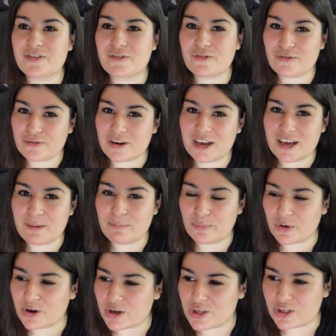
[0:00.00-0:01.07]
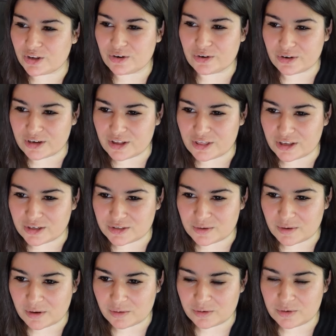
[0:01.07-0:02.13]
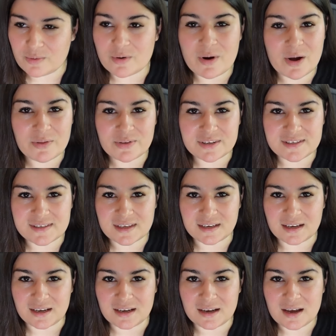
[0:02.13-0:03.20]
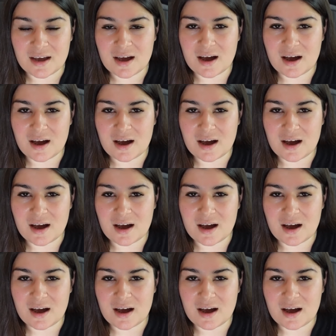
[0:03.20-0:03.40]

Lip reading: the free bookish and nerdy things you can do around the city.